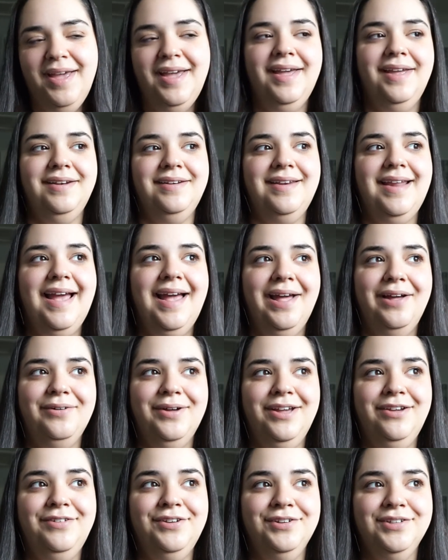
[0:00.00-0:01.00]
And now
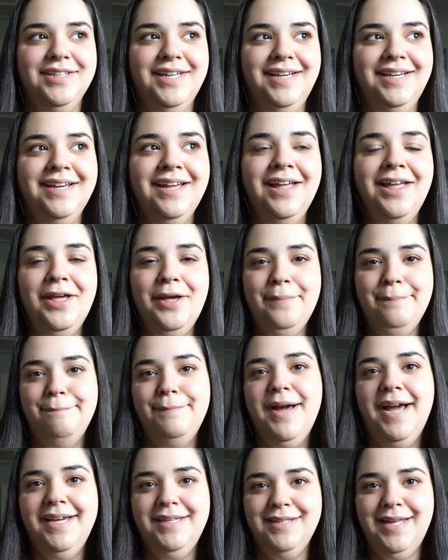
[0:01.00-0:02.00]
I feel like
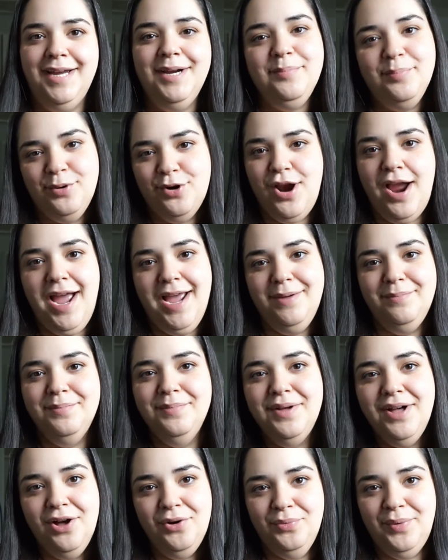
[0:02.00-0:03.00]
my like
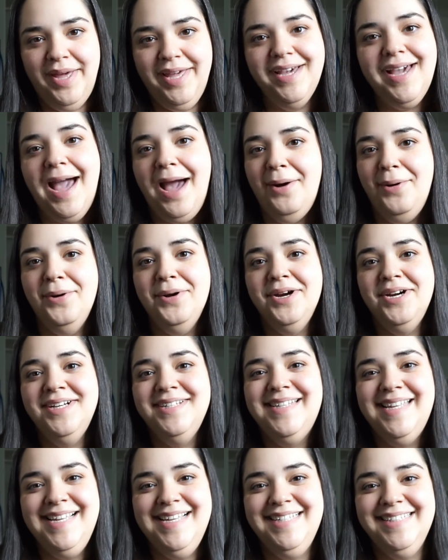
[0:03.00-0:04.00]
prime awake hours,
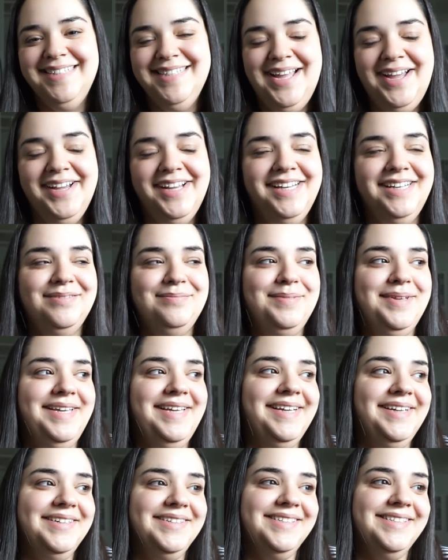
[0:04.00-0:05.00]
he's not gonna be
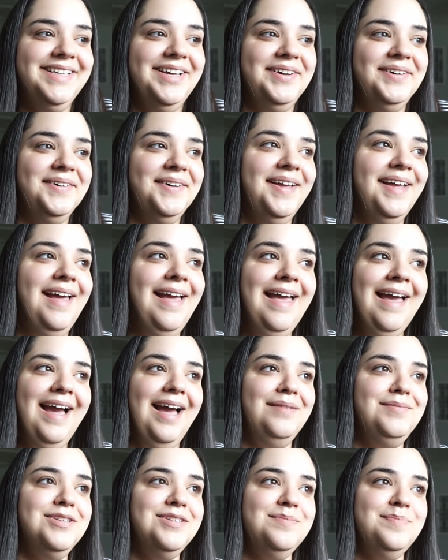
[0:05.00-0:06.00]
here. So
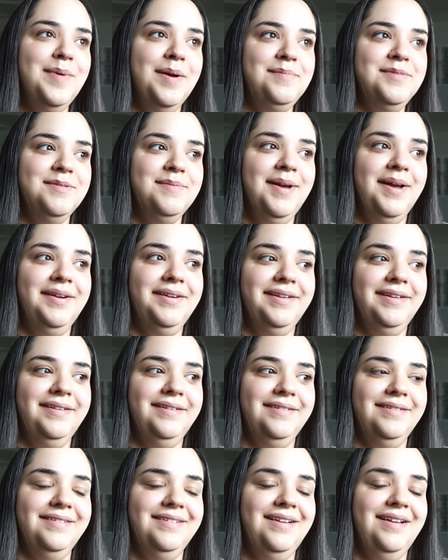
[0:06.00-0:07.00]
I'm just bummed about
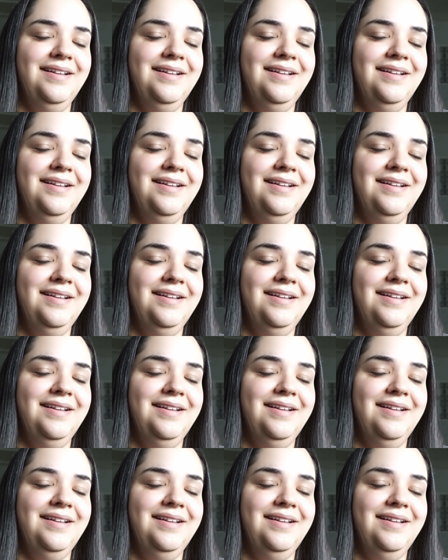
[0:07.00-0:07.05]
it.